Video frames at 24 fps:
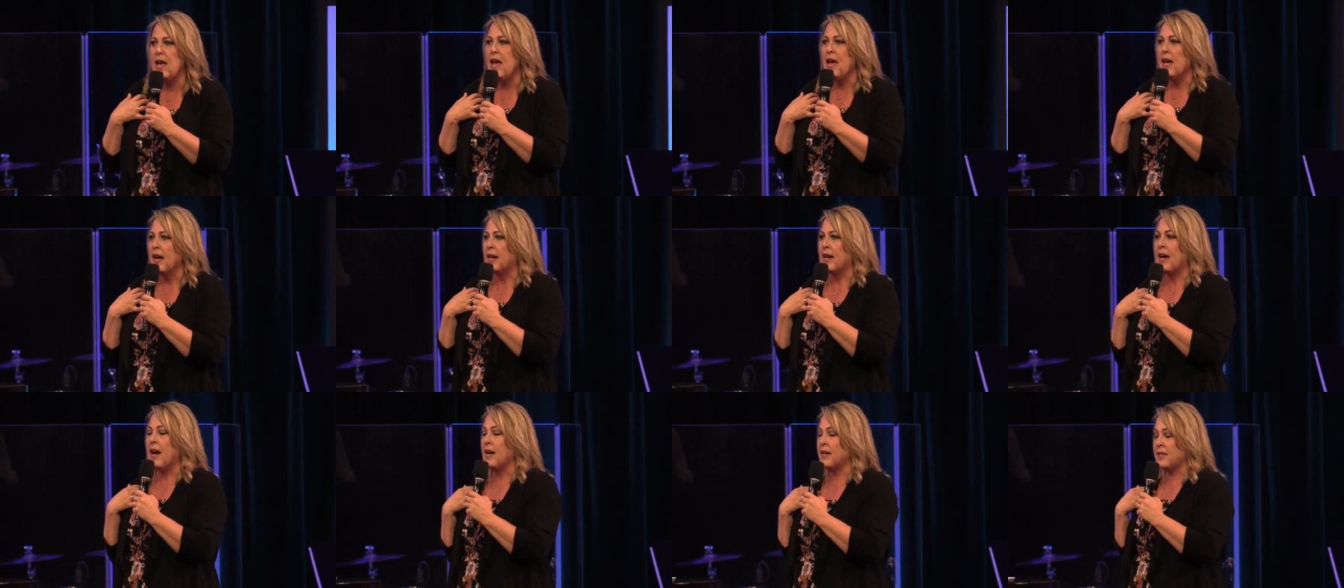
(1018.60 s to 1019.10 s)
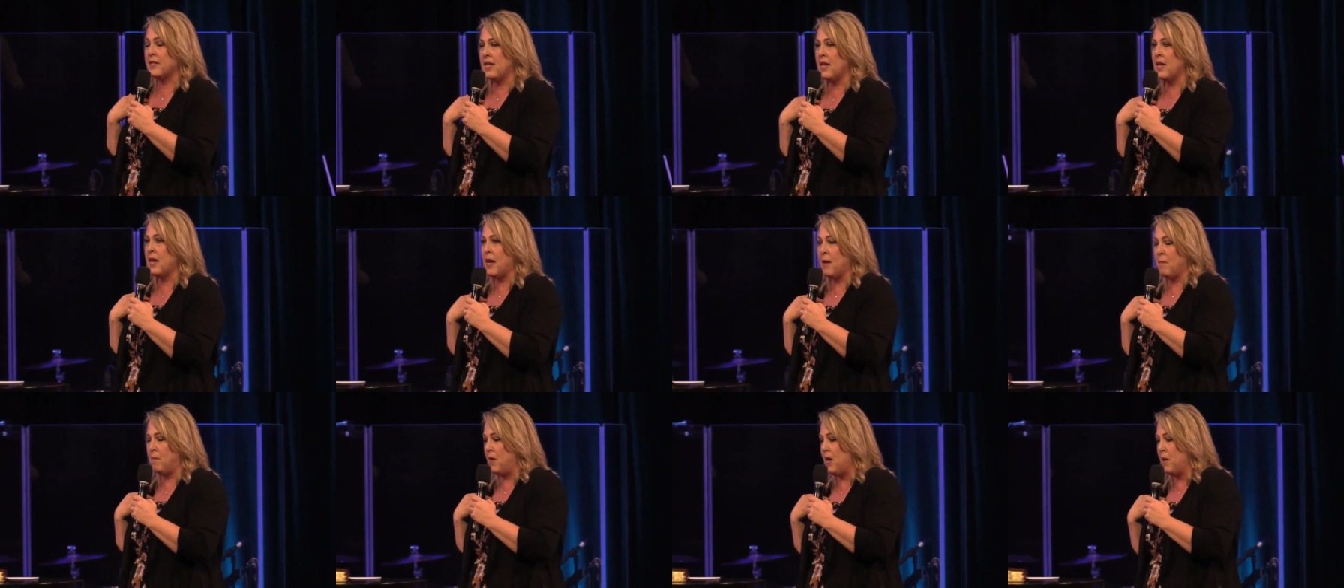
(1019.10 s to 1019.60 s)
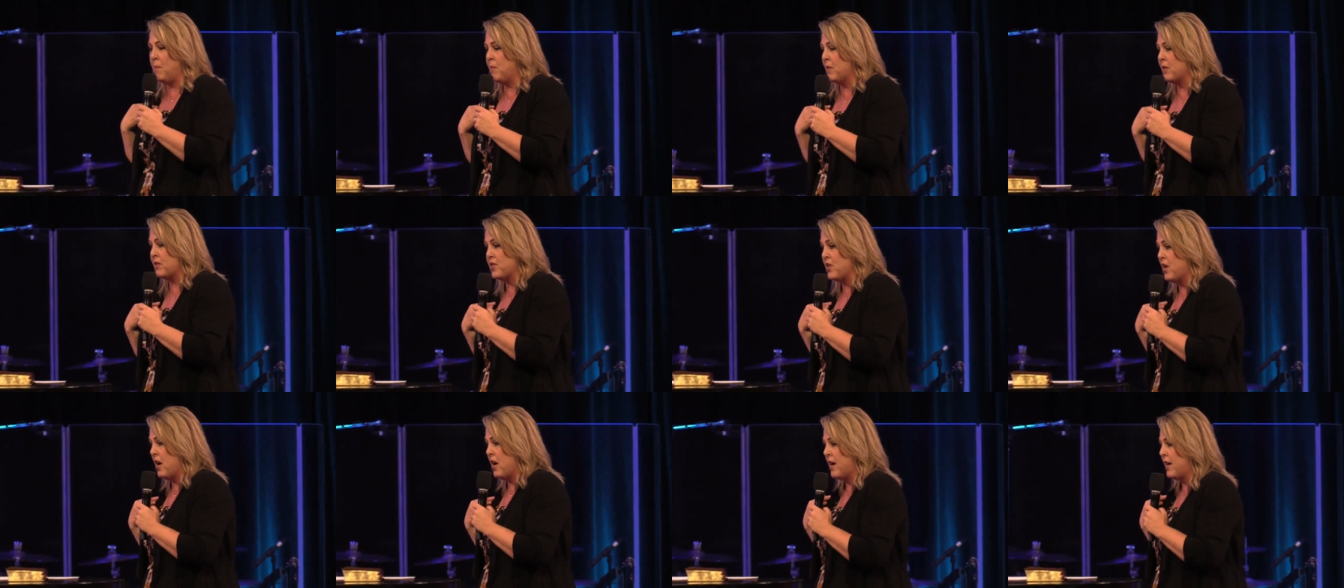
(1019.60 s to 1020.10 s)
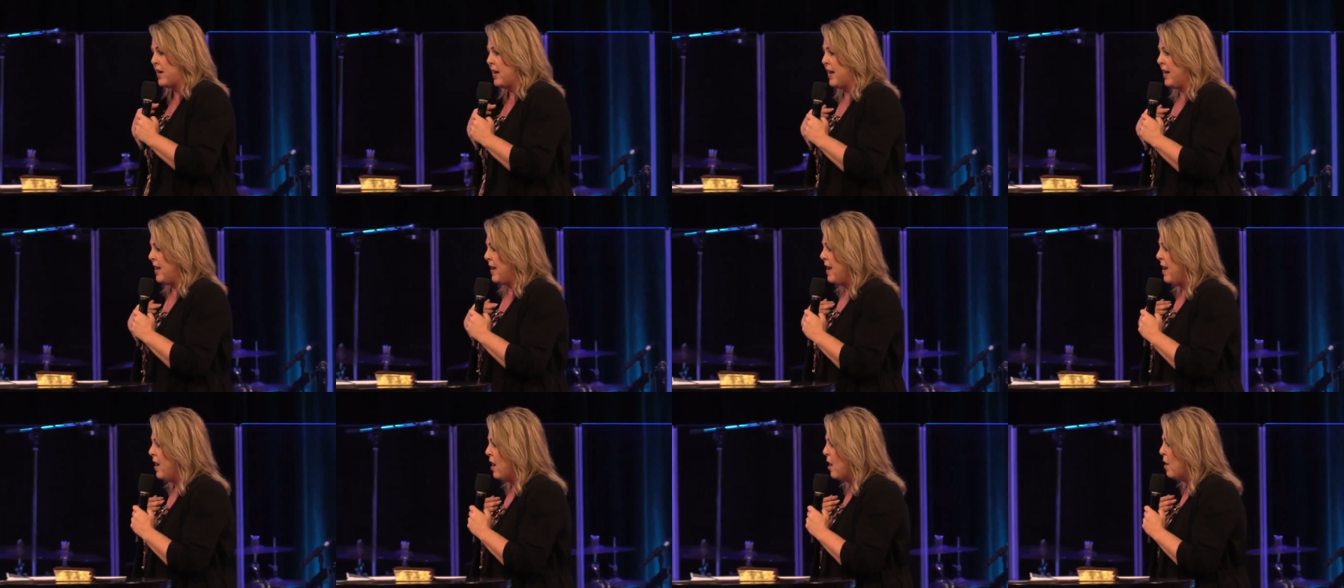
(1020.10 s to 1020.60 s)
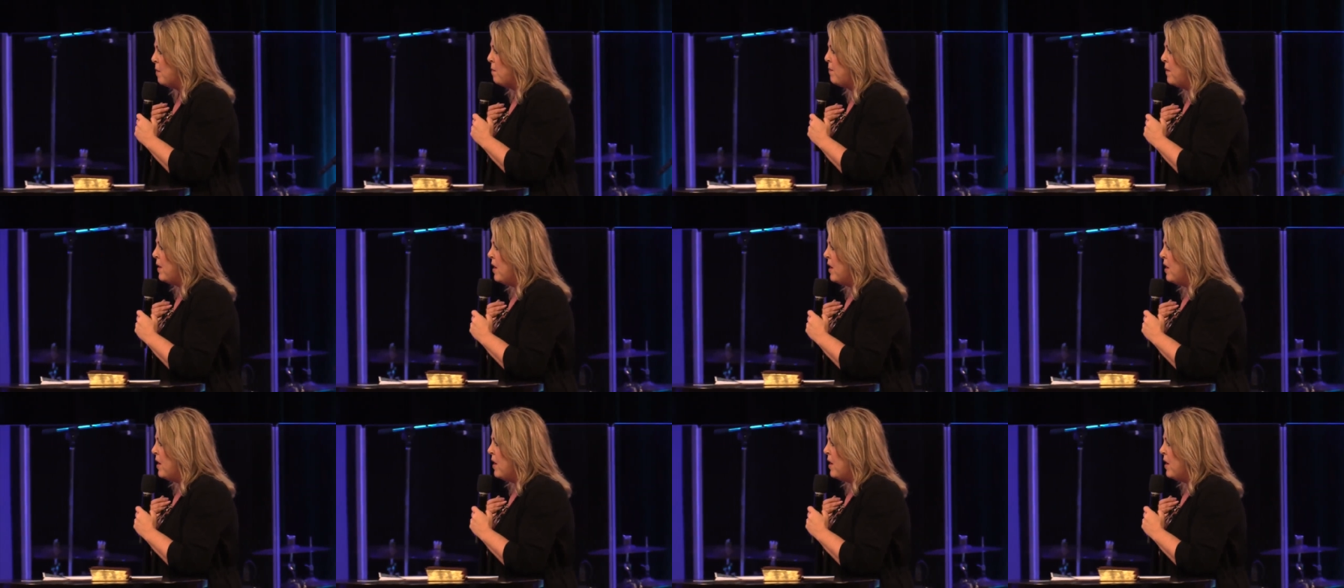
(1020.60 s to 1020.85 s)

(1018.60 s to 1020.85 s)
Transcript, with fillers: Cussing at people is not going to help.